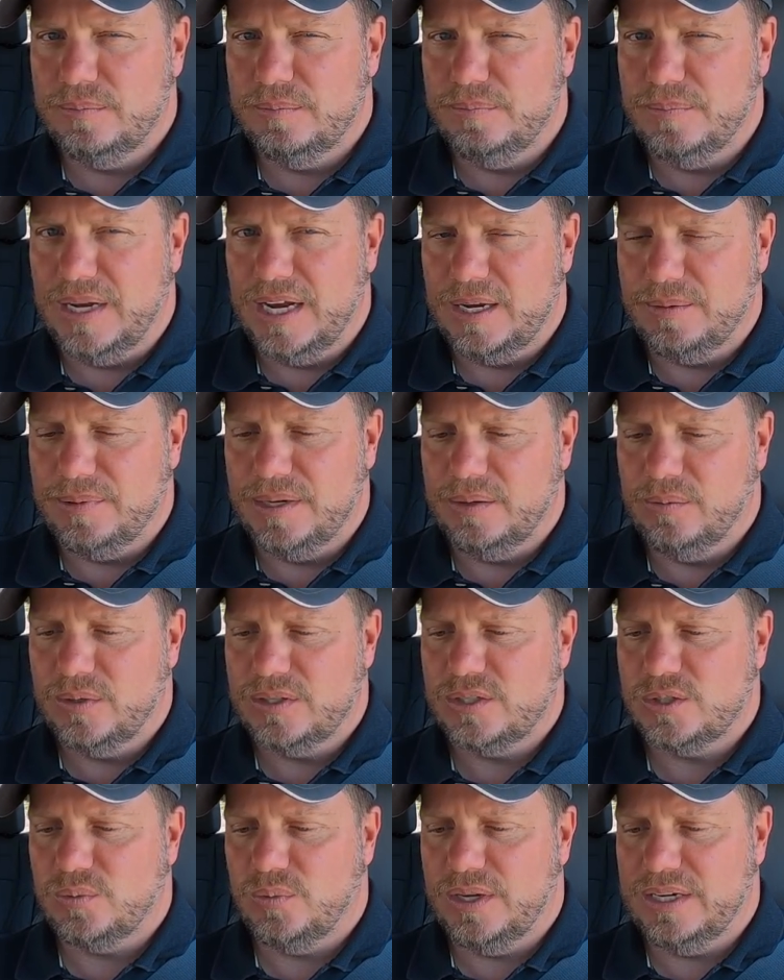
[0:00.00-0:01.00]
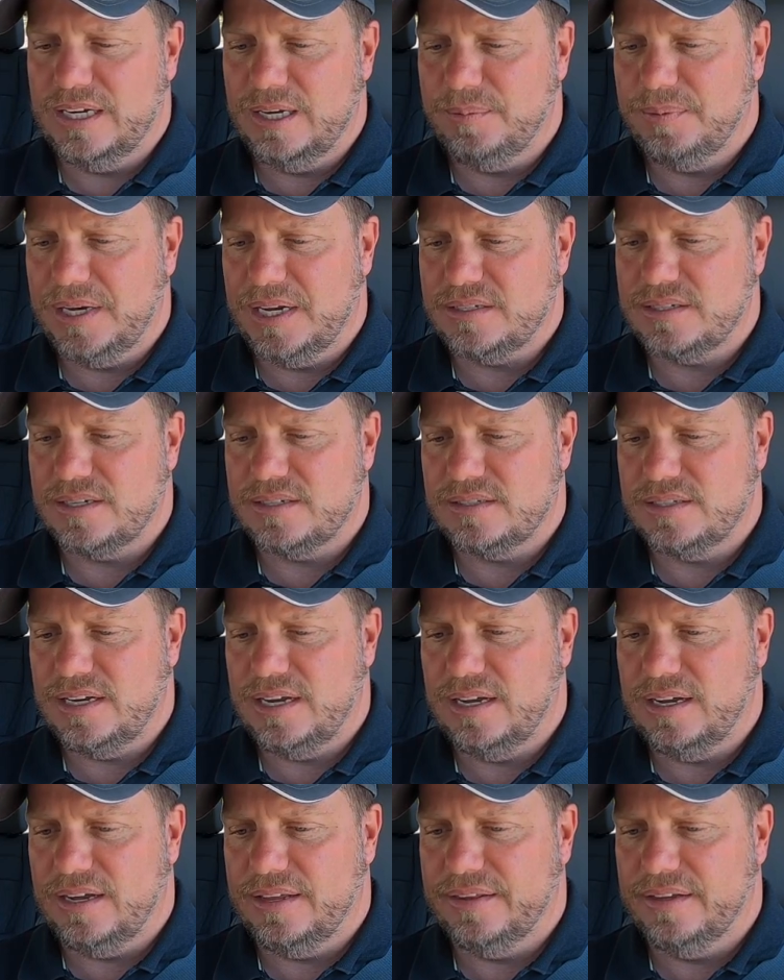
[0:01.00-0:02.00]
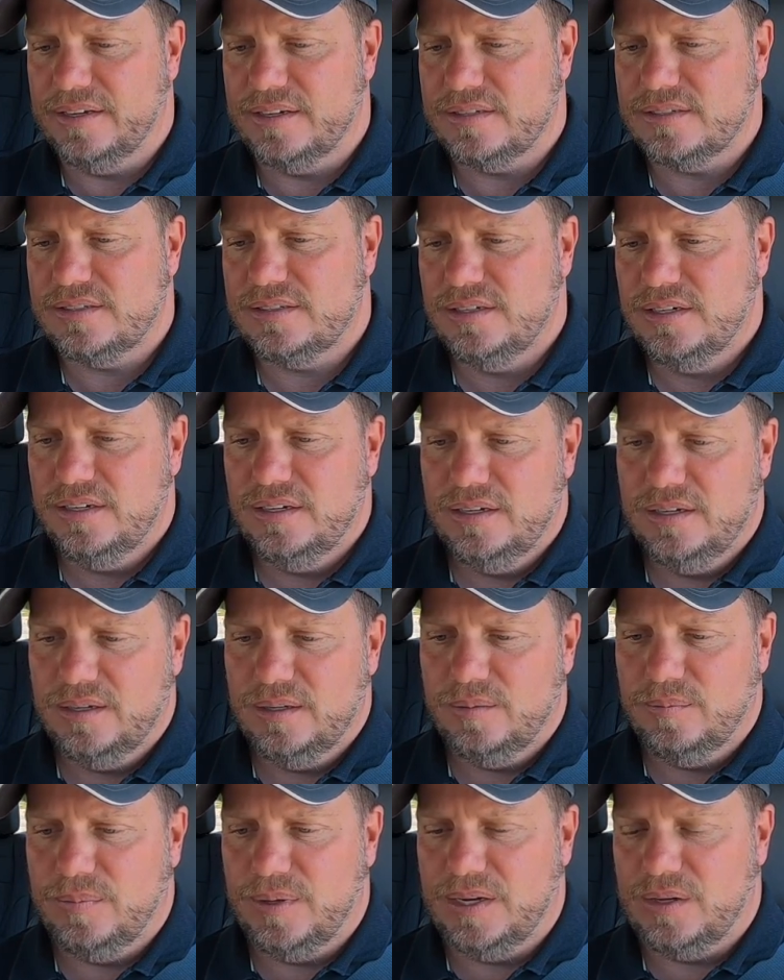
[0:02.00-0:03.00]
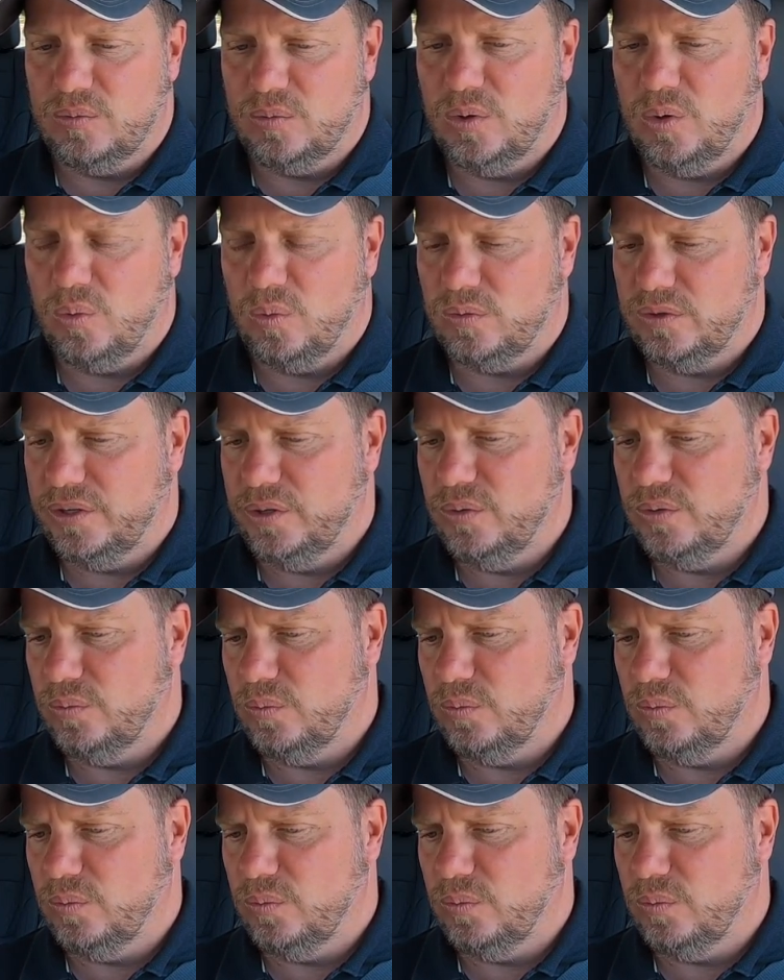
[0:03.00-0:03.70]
maybe, which is what EPA is gonna say on this. But in real